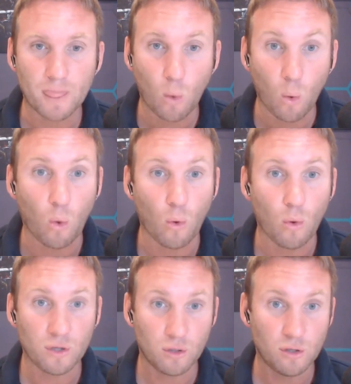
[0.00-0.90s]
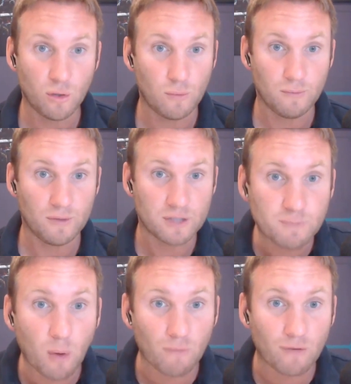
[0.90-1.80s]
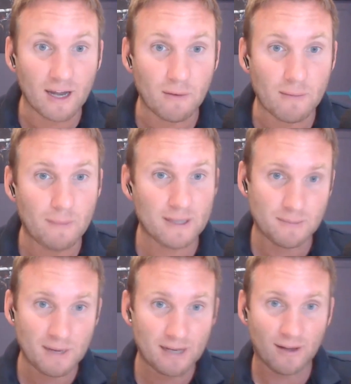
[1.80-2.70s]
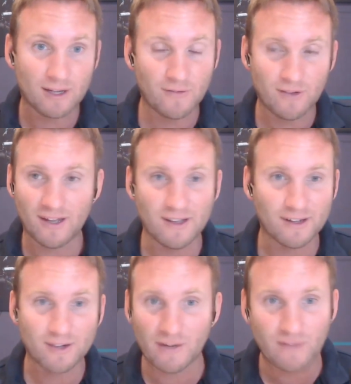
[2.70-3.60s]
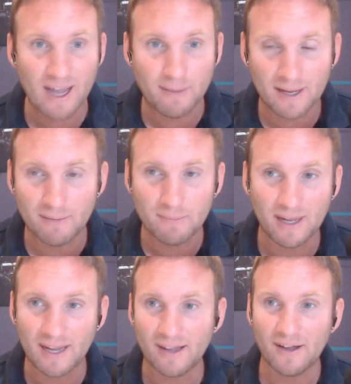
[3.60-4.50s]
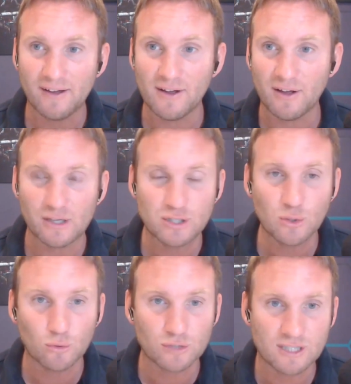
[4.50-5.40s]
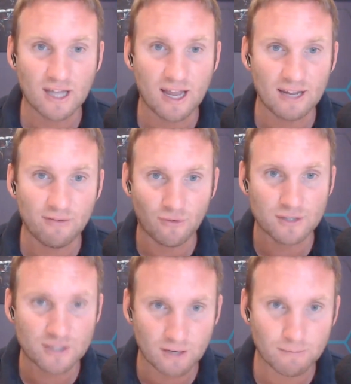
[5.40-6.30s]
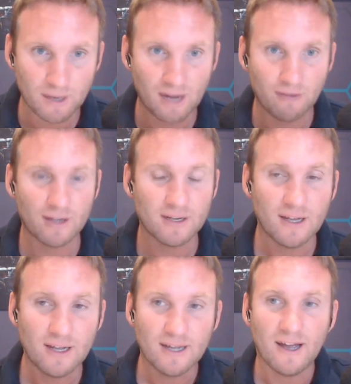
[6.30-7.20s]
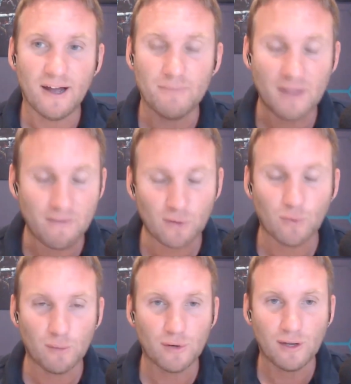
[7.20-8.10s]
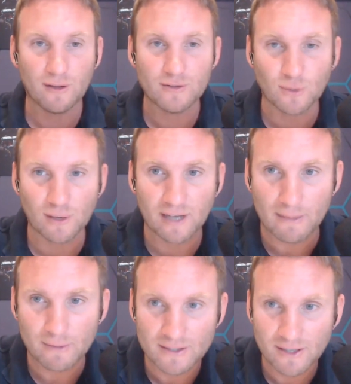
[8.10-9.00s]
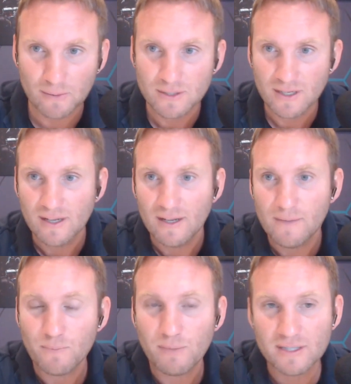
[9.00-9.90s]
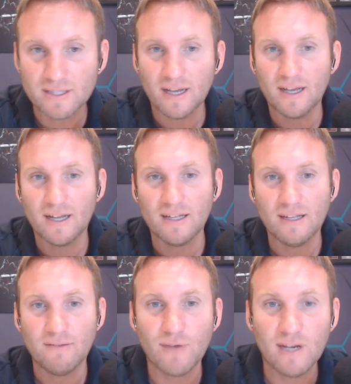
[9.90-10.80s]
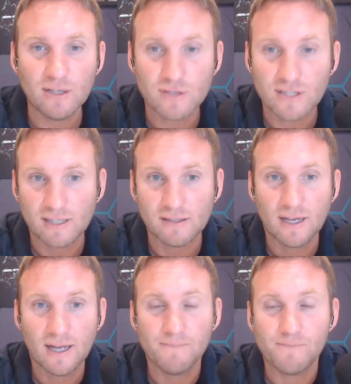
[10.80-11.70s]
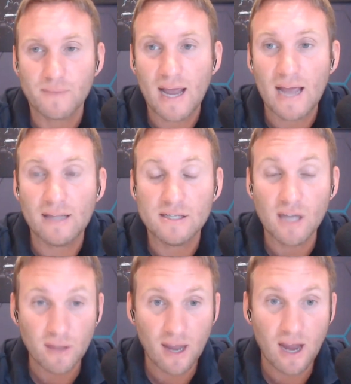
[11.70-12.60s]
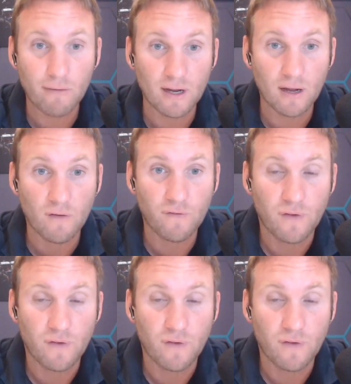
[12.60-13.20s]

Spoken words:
Or you do the spot rate, where maybe it's a bit like a kind of Airbnb, a short stay for a certain period, if you want to put it in those sort of layman terms. But really interesting. And the other area